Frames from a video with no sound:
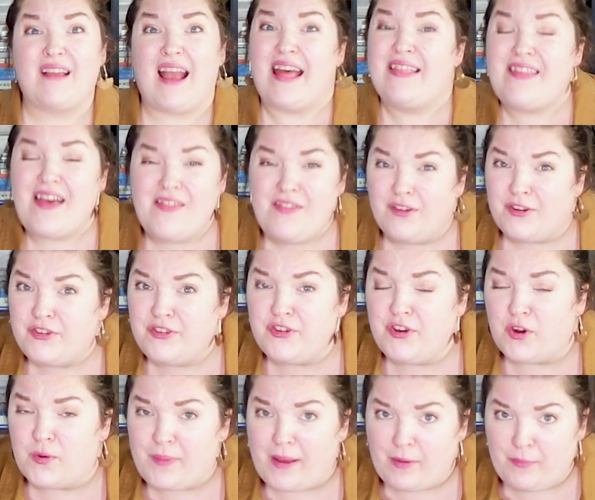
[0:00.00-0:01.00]
And then there's
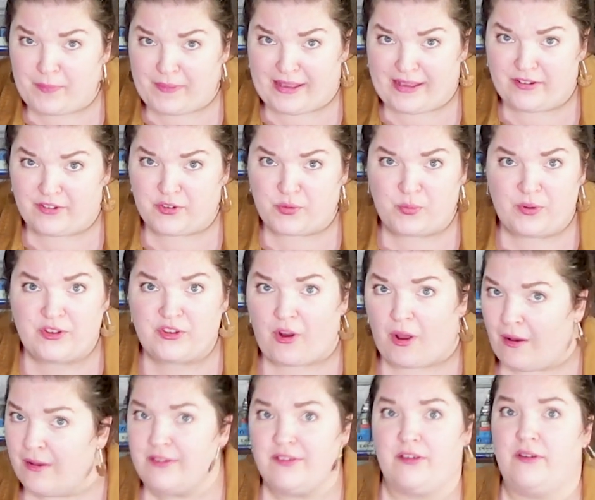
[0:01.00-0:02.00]
your about page, which
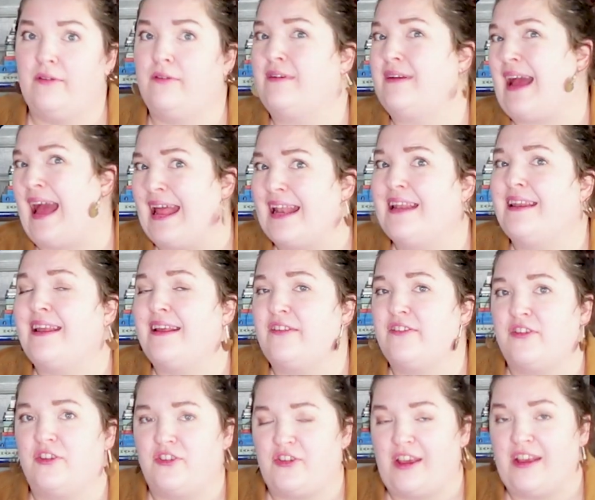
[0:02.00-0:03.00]
also kind of needs
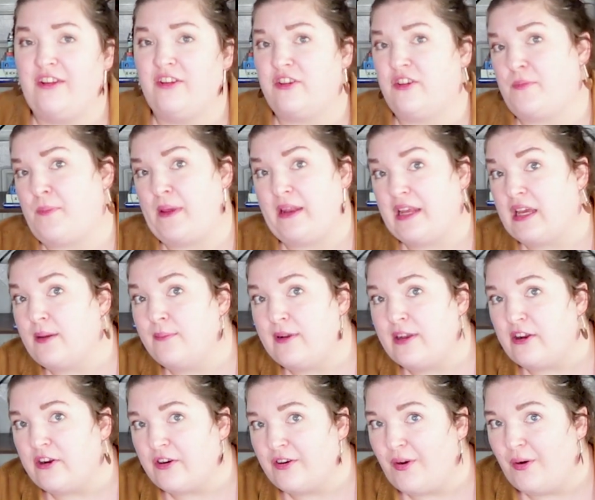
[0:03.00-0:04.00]
to change depending on what
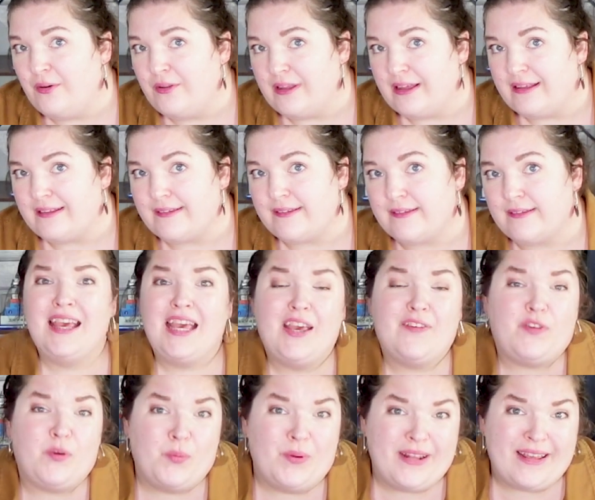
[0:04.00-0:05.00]
your goal is.
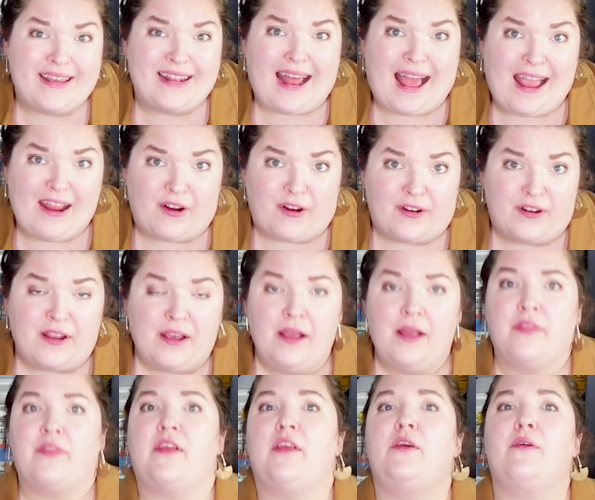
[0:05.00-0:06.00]
If you want to get hired,
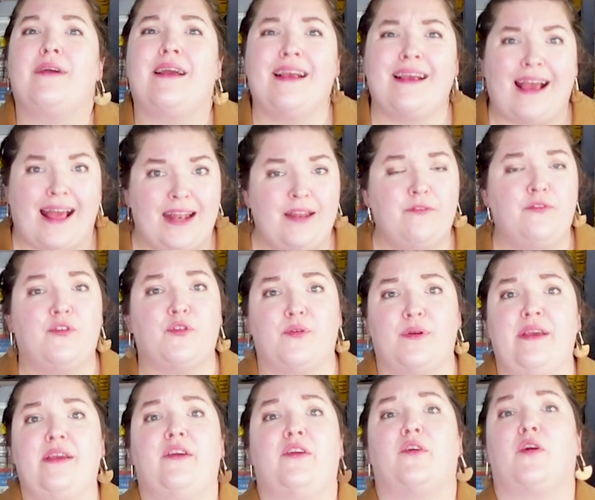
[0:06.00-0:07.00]
then you can kind of
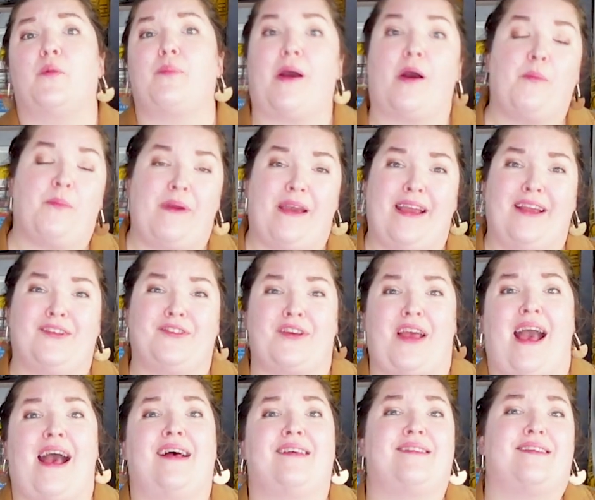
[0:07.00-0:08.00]
treat your about page
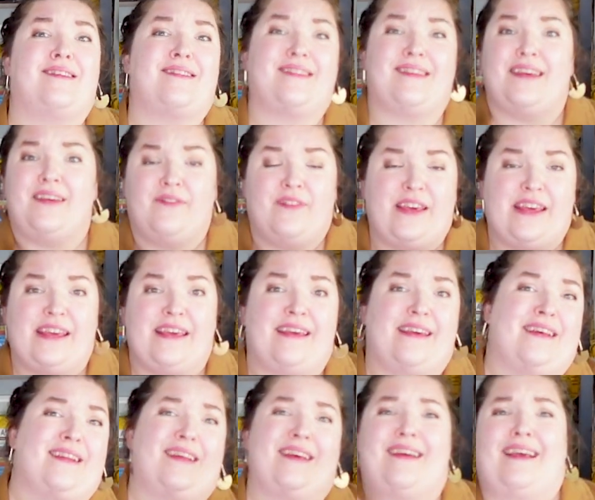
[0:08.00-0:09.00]
as a CV
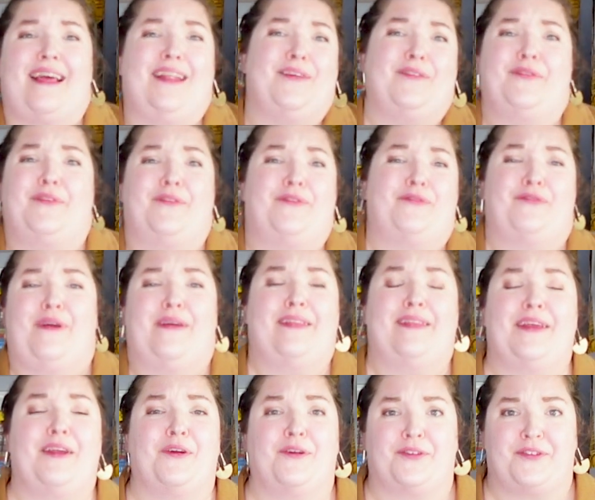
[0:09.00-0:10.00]
and a kind of a
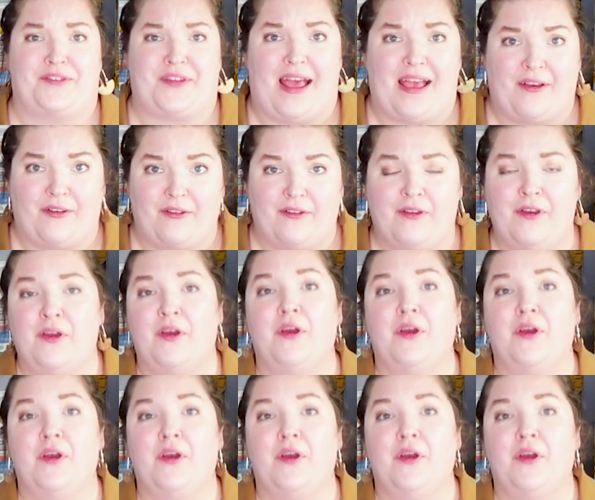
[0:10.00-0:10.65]
friendlier style.